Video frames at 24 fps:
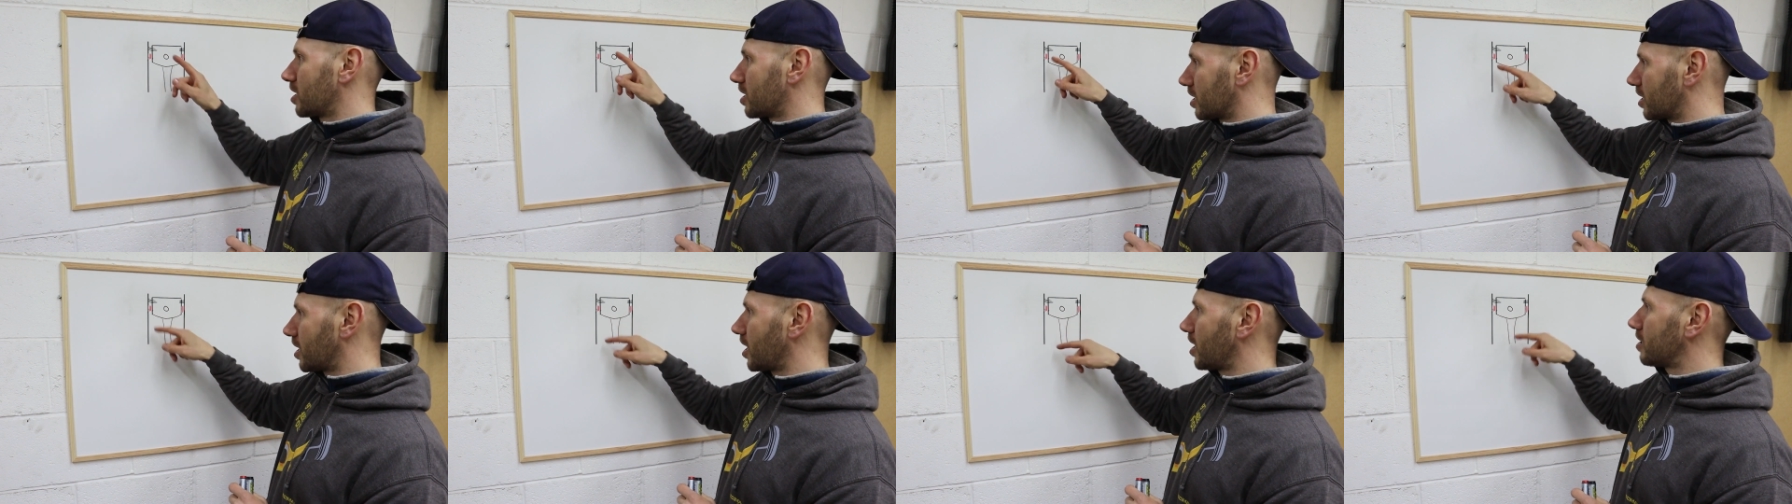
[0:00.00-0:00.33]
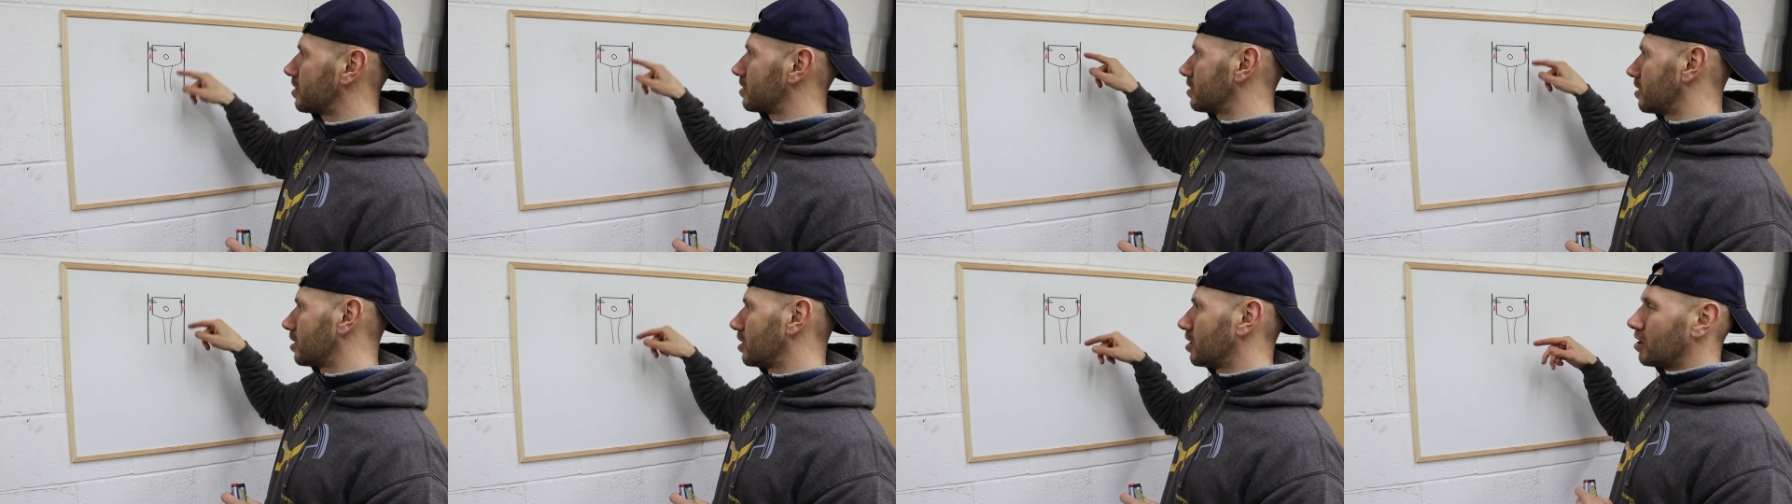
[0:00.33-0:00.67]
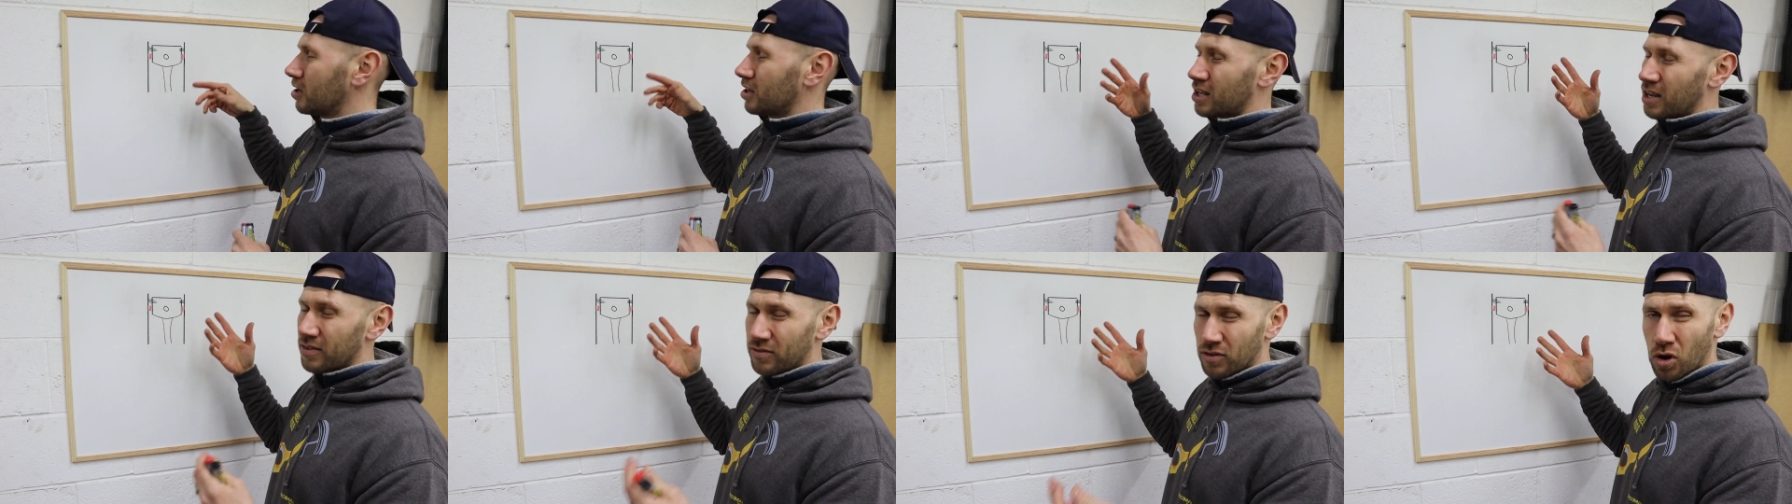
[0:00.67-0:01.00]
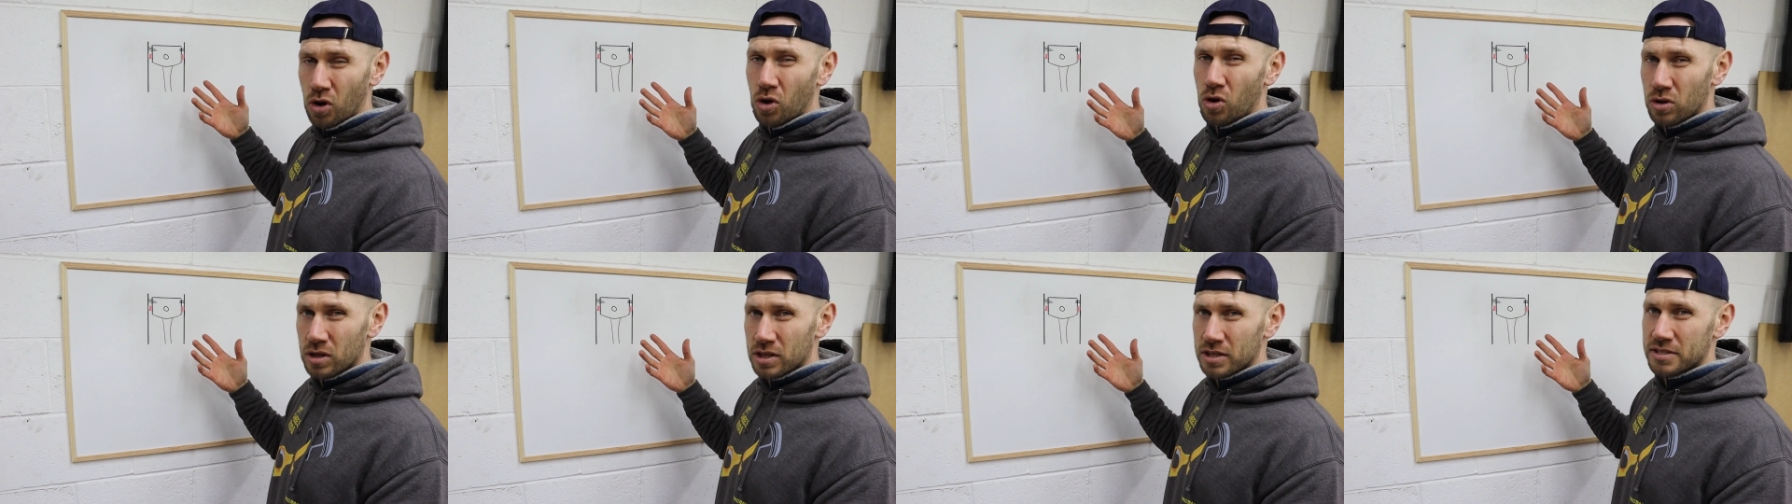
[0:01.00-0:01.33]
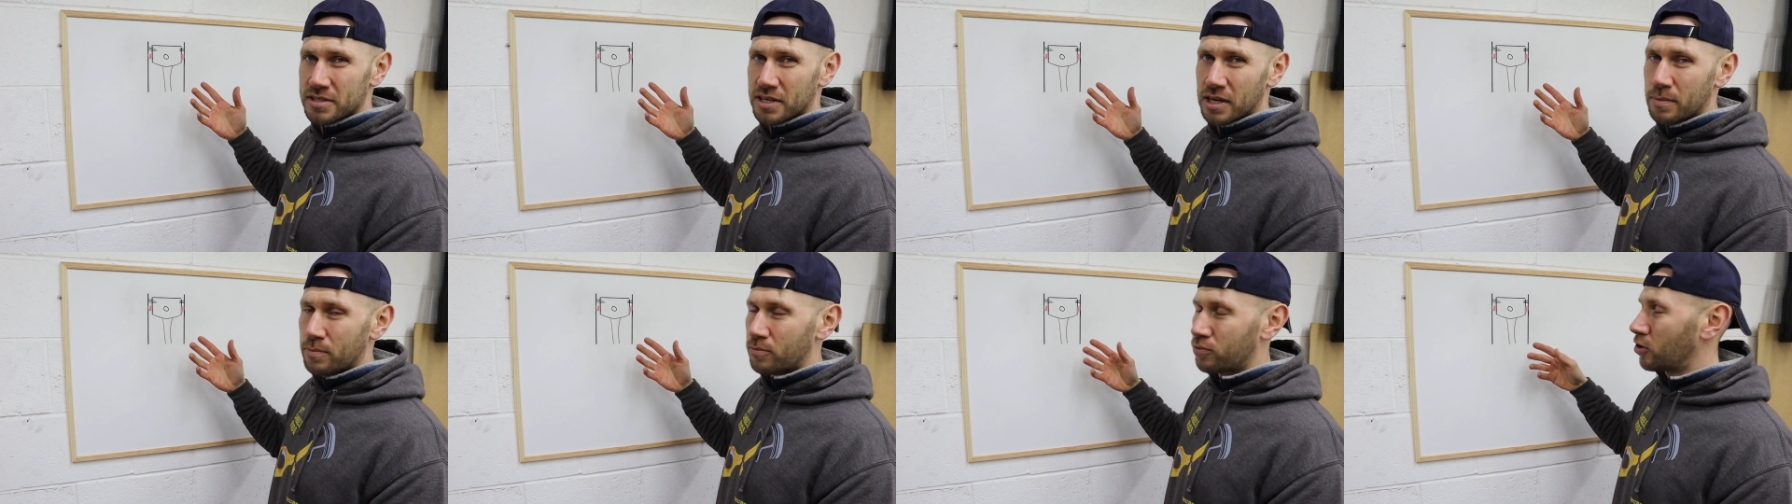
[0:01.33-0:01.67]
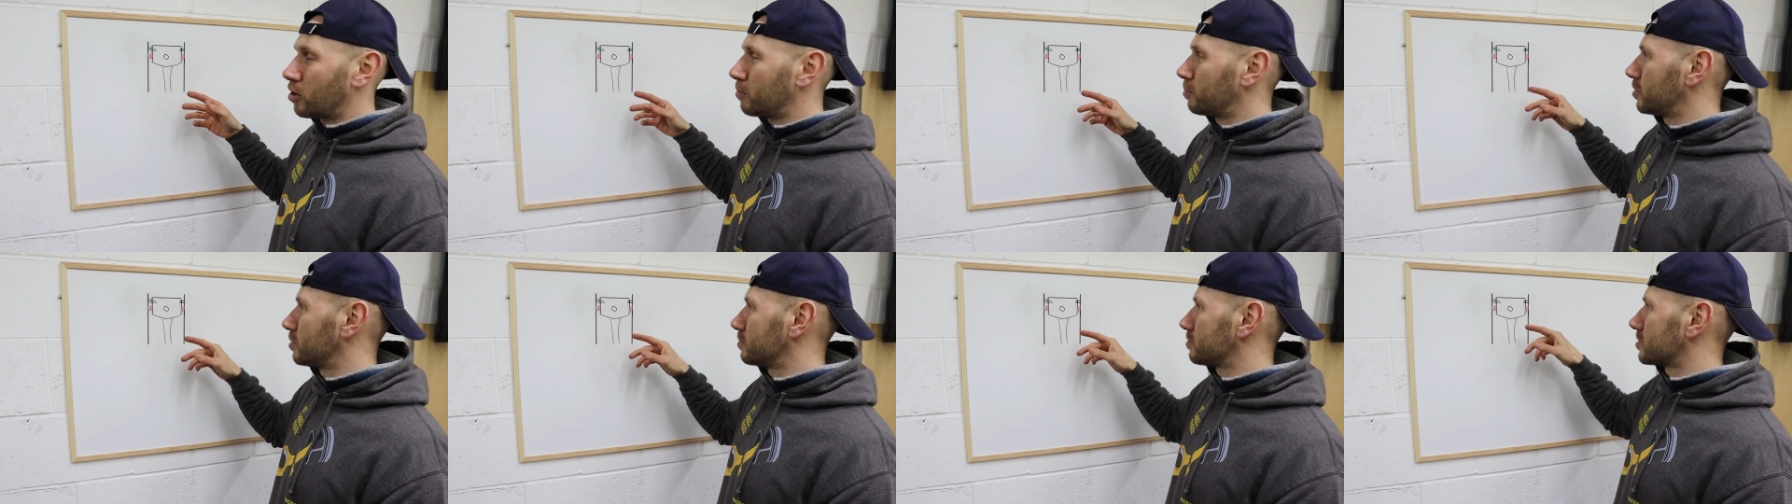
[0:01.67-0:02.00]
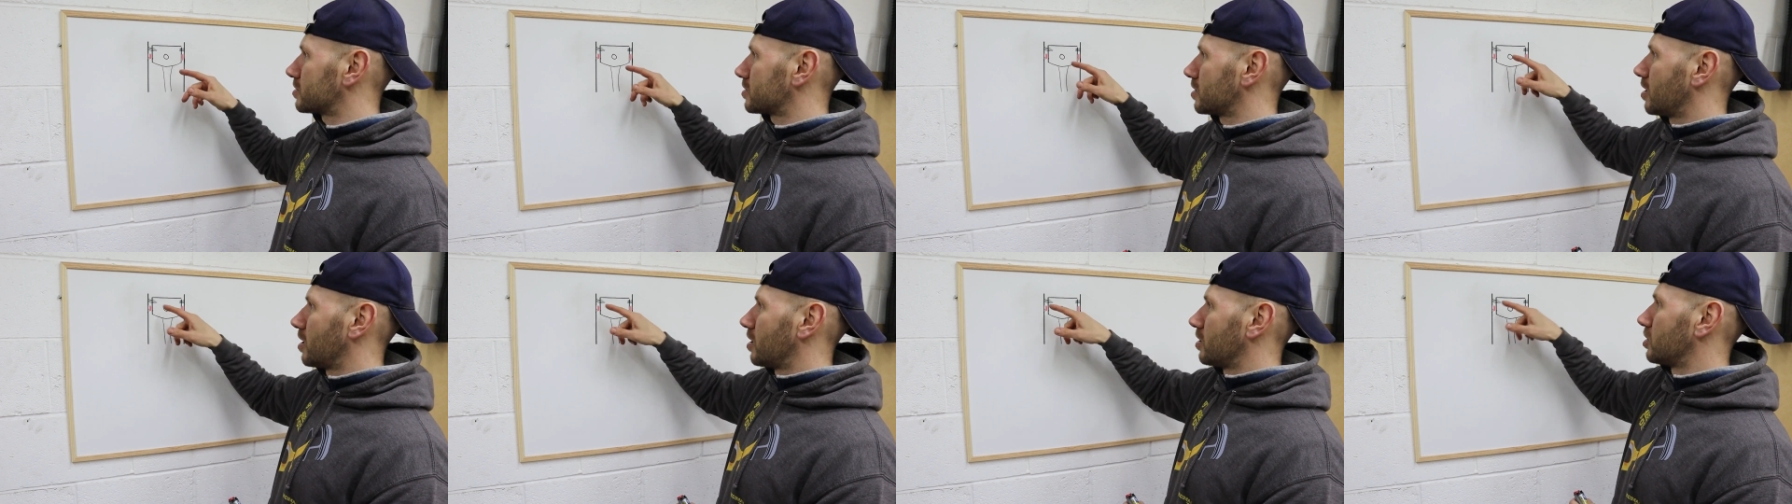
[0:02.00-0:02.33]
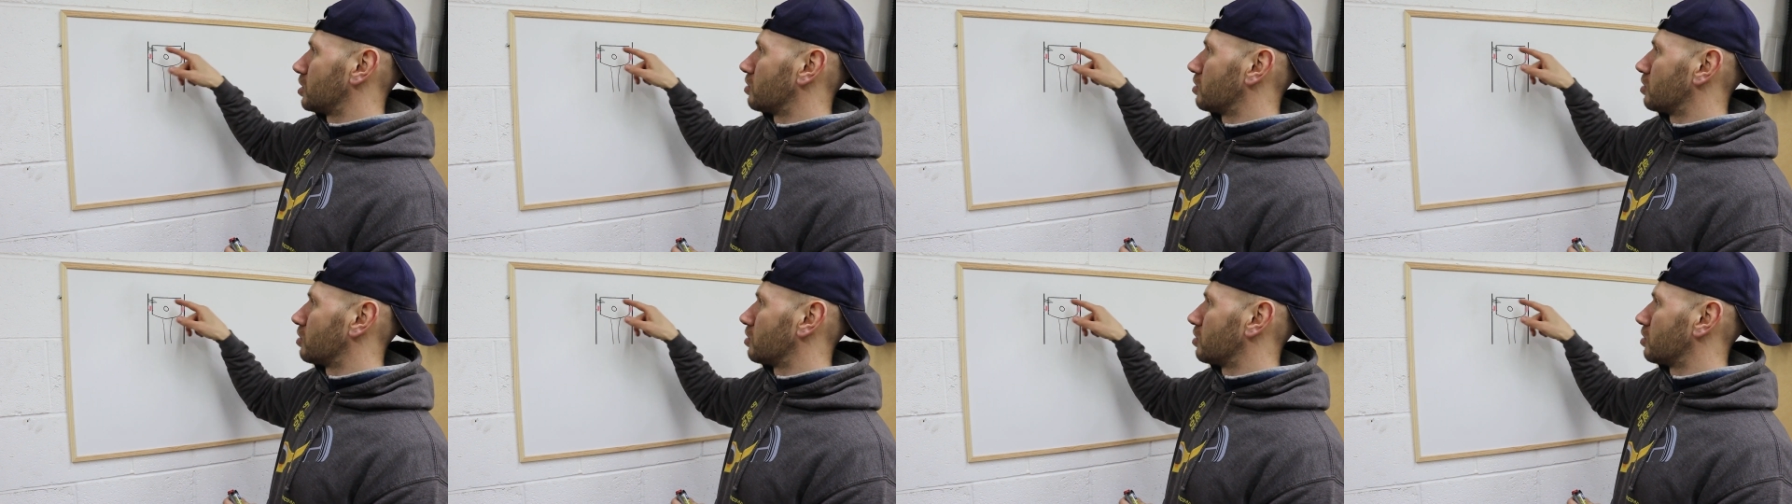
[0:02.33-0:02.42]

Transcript: and again give you all the same problems.